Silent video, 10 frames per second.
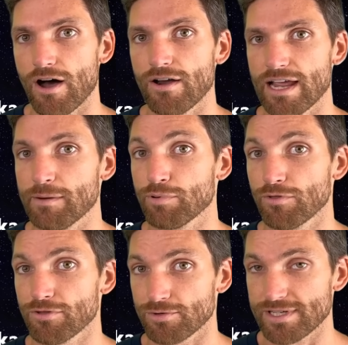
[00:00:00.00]
on April
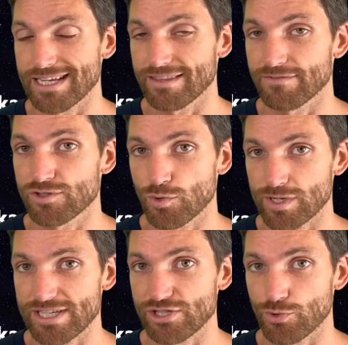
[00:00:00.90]
13th of
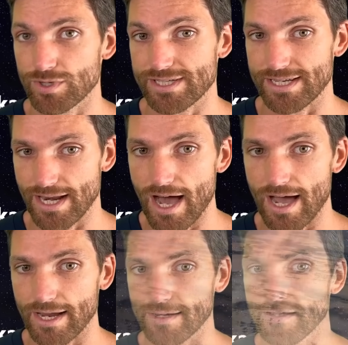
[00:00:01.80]
2029.